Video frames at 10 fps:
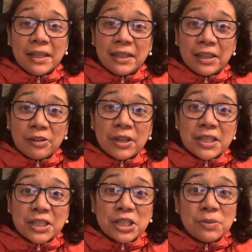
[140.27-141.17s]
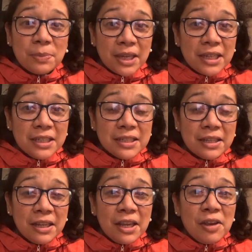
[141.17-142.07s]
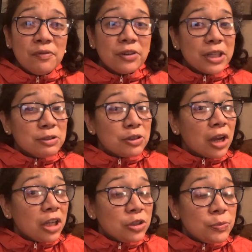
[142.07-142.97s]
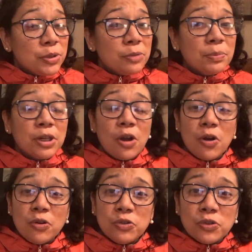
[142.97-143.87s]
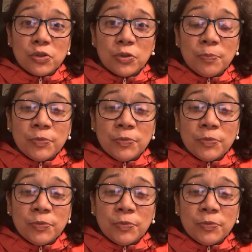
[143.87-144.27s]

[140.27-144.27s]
there is a space for them to contribute, but also